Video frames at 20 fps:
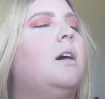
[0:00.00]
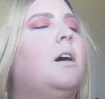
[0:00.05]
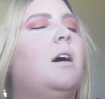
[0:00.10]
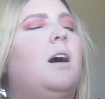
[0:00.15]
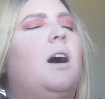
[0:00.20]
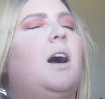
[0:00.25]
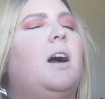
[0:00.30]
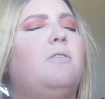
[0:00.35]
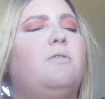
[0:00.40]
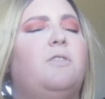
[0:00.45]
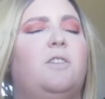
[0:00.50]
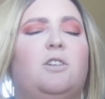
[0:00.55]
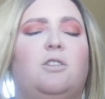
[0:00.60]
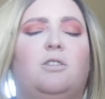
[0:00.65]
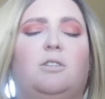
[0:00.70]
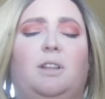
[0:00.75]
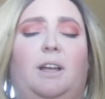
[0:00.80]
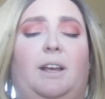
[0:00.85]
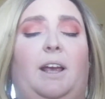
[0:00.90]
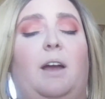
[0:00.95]
I
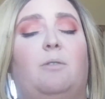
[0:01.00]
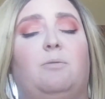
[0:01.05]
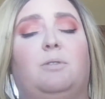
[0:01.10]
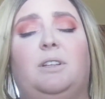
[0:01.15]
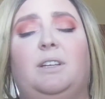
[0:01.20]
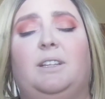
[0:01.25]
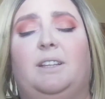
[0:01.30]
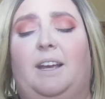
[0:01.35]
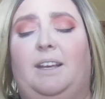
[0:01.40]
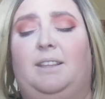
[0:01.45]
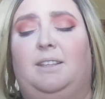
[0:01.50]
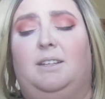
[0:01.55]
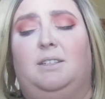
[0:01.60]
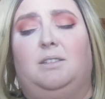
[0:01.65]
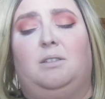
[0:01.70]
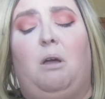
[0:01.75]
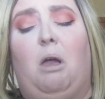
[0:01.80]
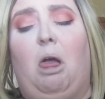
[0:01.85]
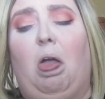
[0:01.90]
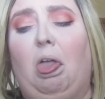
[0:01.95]
feel like I really like
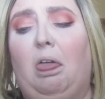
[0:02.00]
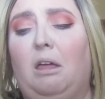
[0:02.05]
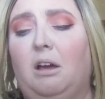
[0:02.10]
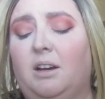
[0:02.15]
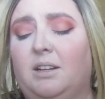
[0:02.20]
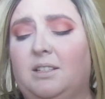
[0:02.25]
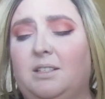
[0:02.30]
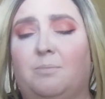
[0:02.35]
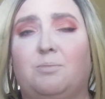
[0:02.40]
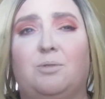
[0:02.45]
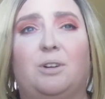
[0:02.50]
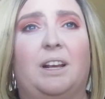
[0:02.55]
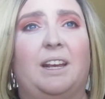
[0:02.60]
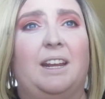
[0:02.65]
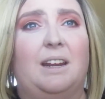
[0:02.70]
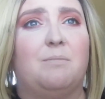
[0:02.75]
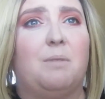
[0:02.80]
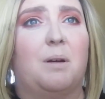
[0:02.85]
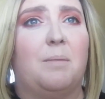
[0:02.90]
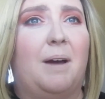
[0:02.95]
this, except when I get
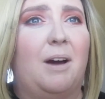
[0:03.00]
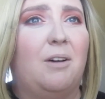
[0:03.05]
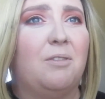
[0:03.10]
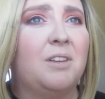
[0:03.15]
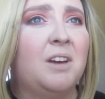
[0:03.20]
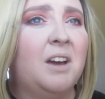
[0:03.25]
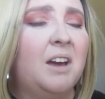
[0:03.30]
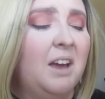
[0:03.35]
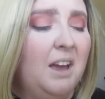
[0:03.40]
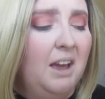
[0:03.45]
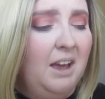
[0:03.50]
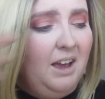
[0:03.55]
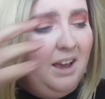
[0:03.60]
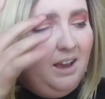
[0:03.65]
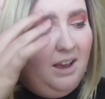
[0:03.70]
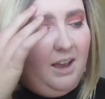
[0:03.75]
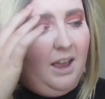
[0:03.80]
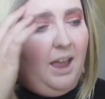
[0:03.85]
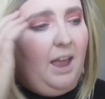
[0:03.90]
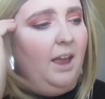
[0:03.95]
it in my mouth.
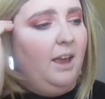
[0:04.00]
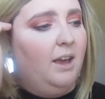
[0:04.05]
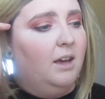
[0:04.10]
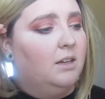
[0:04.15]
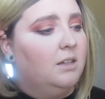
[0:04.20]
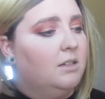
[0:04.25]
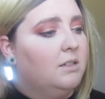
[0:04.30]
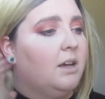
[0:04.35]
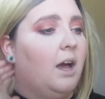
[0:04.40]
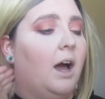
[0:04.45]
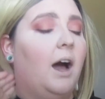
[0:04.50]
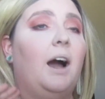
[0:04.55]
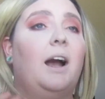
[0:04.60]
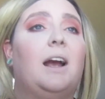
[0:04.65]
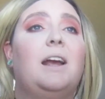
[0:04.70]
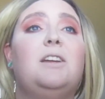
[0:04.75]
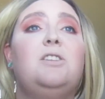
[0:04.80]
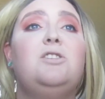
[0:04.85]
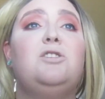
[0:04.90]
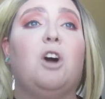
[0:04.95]
And
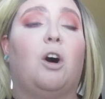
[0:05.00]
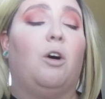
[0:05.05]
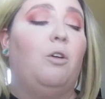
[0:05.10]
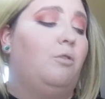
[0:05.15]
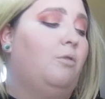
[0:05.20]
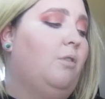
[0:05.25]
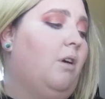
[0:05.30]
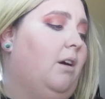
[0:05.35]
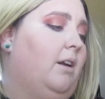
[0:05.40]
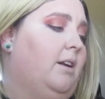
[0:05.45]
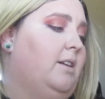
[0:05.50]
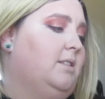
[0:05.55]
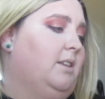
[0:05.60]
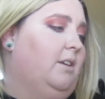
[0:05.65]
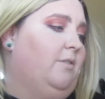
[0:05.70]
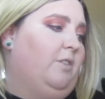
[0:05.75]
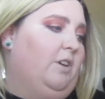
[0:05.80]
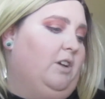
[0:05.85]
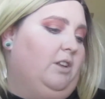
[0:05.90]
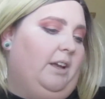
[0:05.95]
I don't honestly
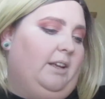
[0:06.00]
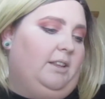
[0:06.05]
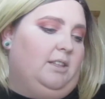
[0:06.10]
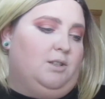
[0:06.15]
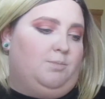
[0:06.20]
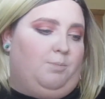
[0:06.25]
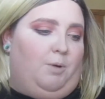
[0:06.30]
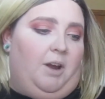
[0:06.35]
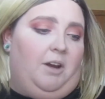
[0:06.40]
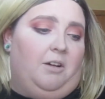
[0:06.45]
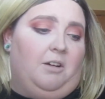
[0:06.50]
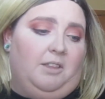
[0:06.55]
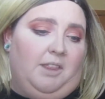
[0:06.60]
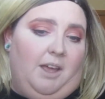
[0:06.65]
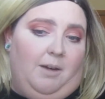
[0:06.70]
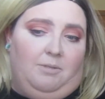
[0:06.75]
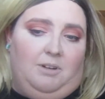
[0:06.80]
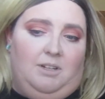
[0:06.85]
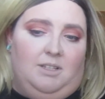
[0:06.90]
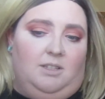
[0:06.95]
feel like the sprayer on that
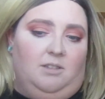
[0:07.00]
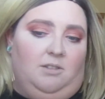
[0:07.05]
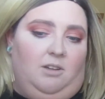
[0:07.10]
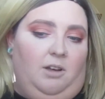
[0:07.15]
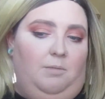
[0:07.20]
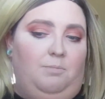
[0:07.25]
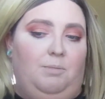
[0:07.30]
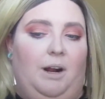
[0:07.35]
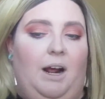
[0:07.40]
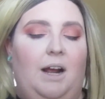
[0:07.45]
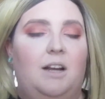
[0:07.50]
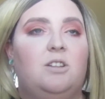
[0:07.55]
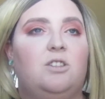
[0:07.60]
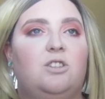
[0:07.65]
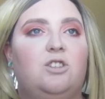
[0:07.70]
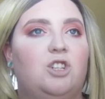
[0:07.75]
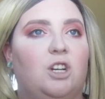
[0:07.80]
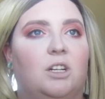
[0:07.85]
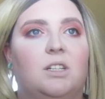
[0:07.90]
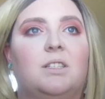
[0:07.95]
one is as good, but I
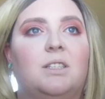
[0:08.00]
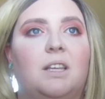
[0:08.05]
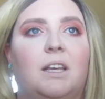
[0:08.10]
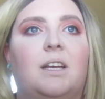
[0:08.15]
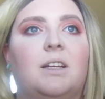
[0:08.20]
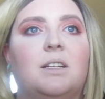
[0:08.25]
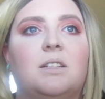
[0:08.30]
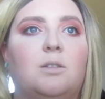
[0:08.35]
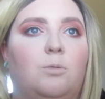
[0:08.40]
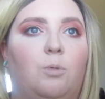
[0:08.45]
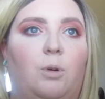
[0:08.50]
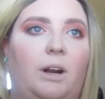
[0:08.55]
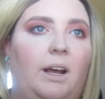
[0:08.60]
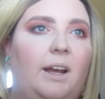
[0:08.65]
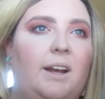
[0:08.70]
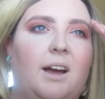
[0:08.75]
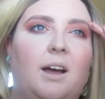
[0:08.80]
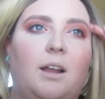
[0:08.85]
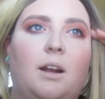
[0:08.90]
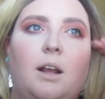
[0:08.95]
just think it's the one I
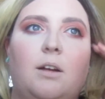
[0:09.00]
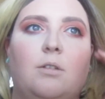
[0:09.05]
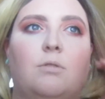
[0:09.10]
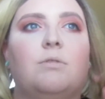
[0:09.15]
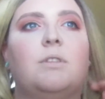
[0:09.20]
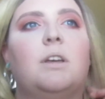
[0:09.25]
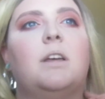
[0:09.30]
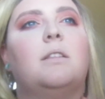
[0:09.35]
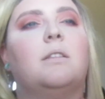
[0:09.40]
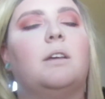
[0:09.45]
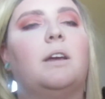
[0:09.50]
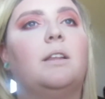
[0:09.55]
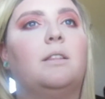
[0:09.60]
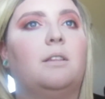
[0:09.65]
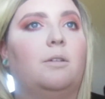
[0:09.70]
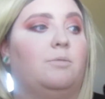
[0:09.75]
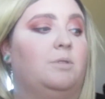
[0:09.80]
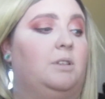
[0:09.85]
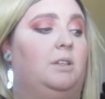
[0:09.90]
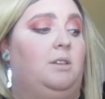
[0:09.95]
got. I don't think like
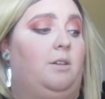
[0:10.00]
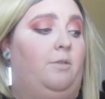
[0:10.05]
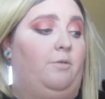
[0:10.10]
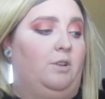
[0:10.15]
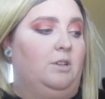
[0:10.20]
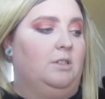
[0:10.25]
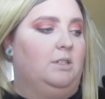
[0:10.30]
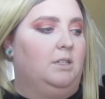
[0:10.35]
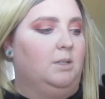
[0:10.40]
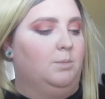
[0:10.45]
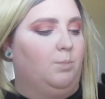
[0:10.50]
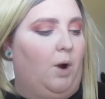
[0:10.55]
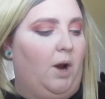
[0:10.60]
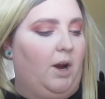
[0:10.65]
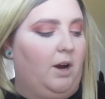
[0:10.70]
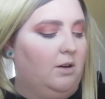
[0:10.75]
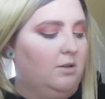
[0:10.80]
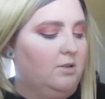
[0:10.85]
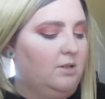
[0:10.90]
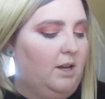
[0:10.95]
there was a difference in
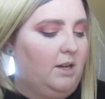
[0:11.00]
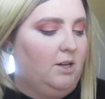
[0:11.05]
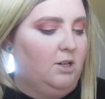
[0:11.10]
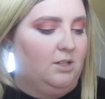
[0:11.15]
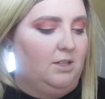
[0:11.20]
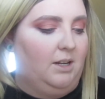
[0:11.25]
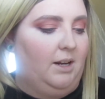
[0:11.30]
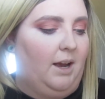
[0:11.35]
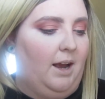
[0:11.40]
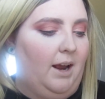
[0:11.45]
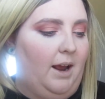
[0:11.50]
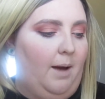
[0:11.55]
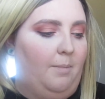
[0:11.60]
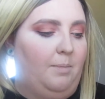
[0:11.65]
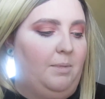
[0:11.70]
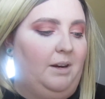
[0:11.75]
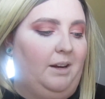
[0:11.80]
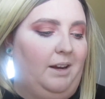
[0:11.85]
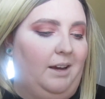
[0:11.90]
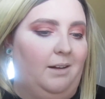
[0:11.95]
sprayers. I just think I
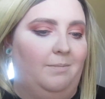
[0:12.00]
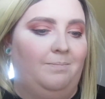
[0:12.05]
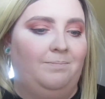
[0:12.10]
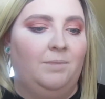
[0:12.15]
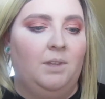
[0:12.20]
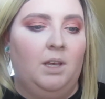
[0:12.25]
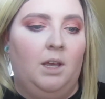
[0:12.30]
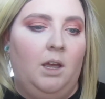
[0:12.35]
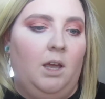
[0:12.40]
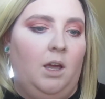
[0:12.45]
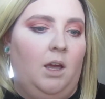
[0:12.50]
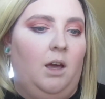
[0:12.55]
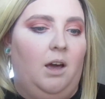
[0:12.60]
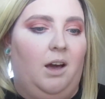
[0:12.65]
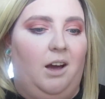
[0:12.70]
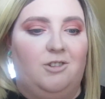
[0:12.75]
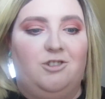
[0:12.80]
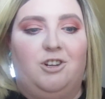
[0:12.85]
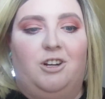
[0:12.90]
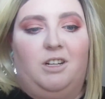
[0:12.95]
happened to get
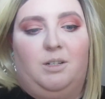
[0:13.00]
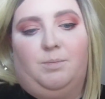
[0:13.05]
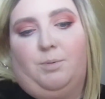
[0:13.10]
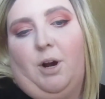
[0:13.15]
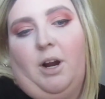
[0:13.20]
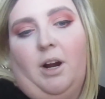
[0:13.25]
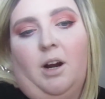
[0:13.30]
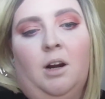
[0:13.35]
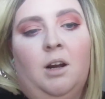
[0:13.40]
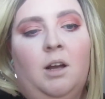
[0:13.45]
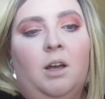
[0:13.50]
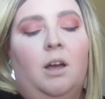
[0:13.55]
a shitty sprayer.